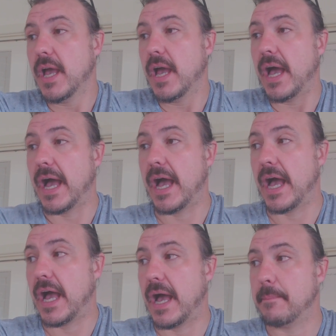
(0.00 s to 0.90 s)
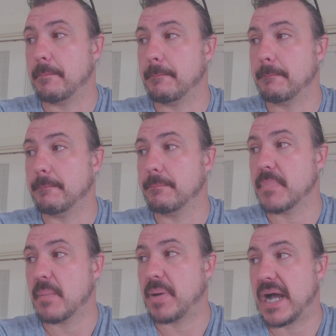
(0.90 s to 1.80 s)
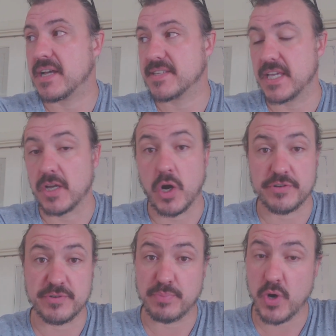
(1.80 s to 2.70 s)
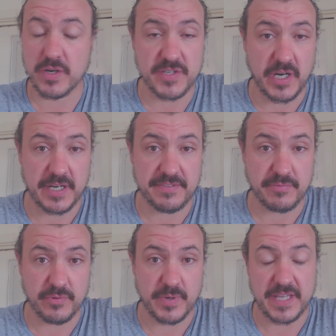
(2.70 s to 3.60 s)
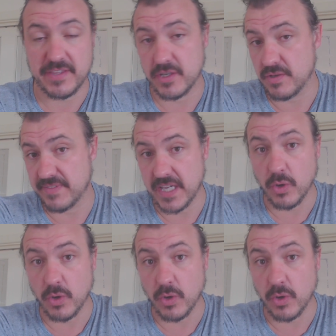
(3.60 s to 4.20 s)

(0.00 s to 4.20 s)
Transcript: Passing hydrogen peroxide through either UV